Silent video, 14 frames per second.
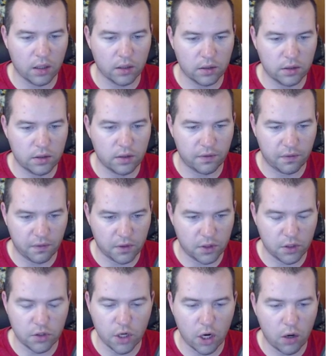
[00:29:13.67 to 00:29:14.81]
to
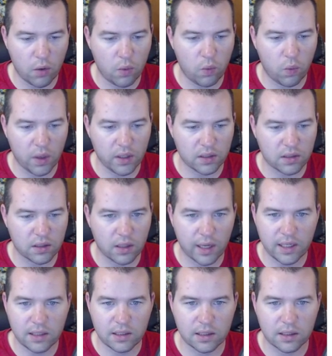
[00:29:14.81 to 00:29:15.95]
know what it's
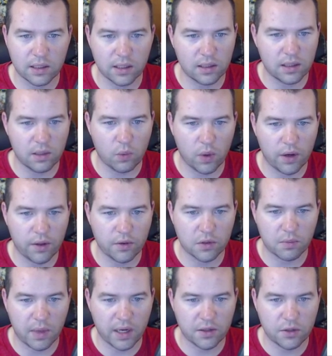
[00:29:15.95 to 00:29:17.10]
like to get one of those
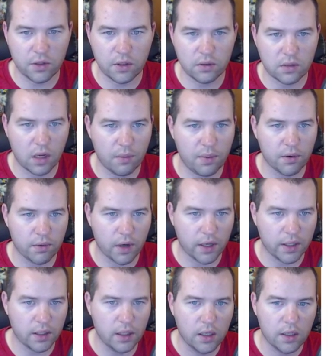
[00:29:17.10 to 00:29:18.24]
masternodes up and
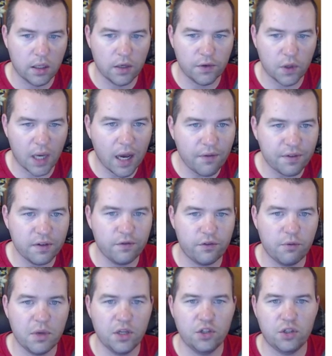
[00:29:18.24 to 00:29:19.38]
running. If you have
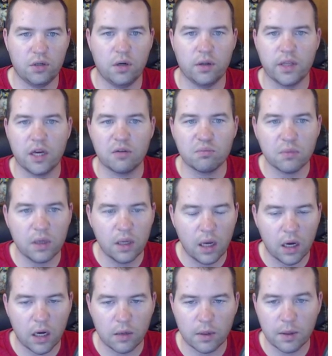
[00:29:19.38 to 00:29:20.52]
information on that,
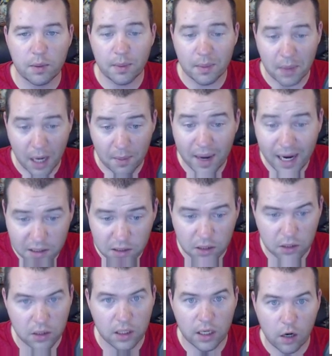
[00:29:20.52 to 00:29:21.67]
I'm asking
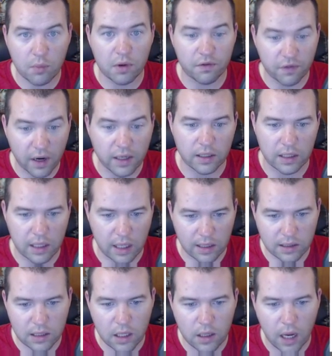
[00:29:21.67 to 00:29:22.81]
you to help me find it,
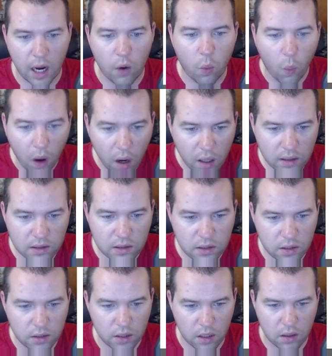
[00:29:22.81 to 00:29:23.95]
guys. I want
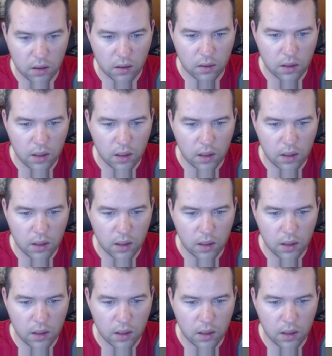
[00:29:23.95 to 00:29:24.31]
to know